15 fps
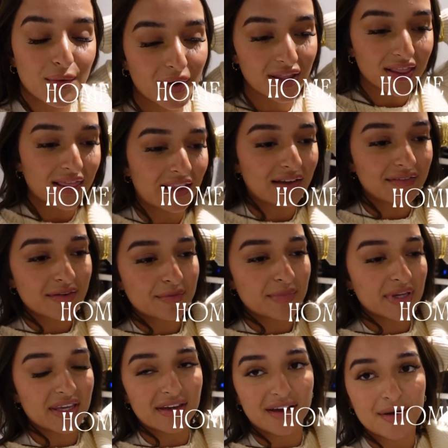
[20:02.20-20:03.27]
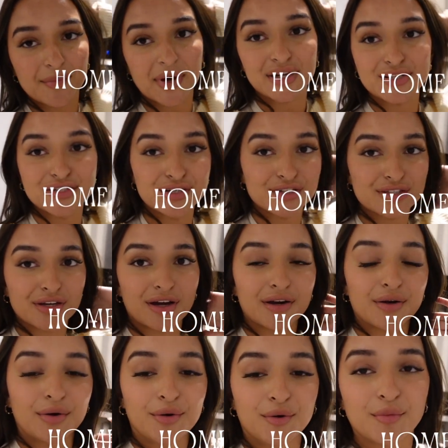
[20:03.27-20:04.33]
11 p.m. I just got
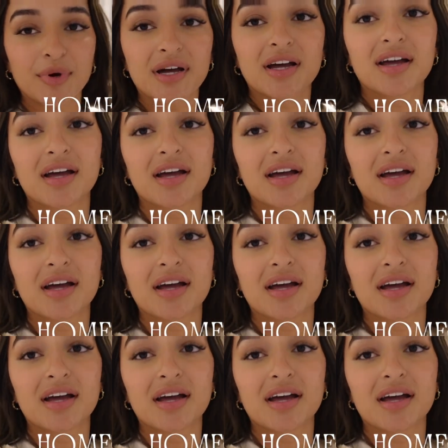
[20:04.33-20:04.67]
home.